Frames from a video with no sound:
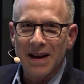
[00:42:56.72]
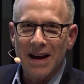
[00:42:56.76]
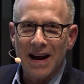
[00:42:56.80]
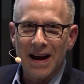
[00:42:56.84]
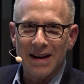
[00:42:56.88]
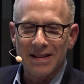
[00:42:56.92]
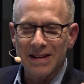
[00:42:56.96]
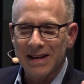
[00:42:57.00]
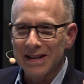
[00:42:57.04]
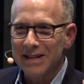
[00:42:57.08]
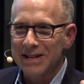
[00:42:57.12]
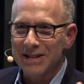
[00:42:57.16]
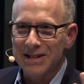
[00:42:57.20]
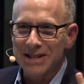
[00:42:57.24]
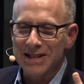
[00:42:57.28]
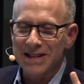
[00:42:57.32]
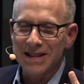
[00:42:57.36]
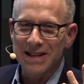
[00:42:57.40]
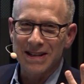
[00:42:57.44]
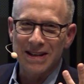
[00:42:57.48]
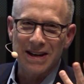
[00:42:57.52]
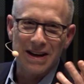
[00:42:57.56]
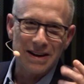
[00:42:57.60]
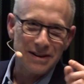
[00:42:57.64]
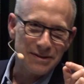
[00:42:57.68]
and then you
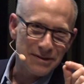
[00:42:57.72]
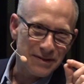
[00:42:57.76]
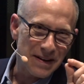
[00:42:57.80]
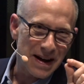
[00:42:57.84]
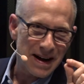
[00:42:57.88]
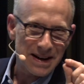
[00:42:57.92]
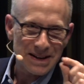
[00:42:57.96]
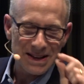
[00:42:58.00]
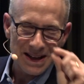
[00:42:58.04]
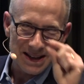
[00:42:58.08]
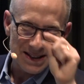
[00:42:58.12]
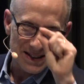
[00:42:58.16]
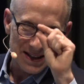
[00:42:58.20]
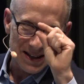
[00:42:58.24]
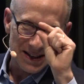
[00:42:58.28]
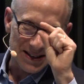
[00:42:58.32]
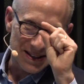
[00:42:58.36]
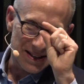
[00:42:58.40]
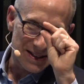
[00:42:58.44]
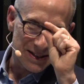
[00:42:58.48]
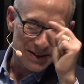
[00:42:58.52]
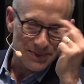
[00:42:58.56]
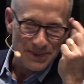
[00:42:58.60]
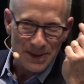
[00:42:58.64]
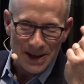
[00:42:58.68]
see an effect that's like
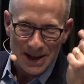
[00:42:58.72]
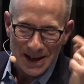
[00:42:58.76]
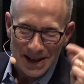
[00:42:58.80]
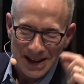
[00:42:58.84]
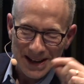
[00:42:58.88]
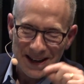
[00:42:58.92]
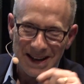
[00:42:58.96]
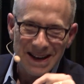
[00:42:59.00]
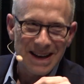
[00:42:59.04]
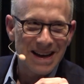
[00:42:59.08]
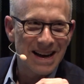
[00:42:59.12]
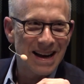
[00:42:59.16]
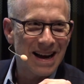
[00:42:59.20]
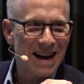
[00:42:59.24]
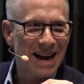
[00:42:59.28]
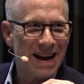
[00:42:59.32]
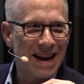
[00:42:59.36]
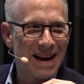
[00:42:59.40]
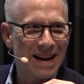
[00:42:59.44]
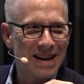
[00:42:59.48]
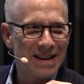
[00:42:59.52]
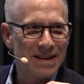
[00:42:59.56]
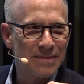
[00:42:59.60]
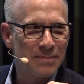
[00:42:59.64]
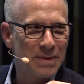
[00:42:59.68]
this big.
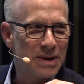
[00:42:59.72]
And